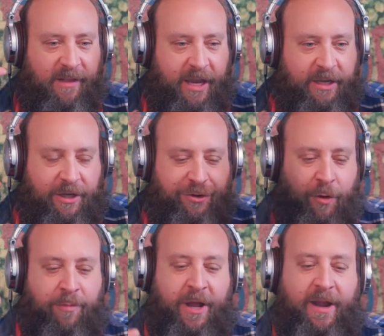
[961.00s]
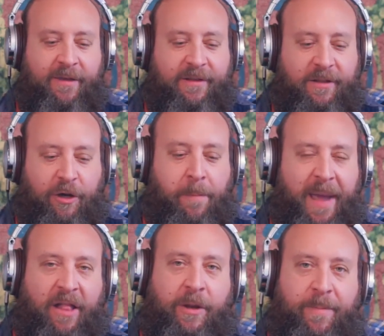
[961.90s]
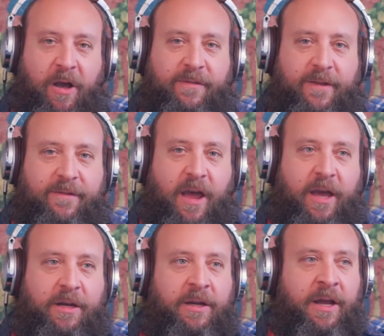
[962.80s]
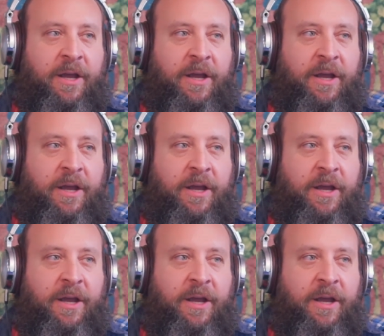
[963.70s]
like your brain has a little ballot box inside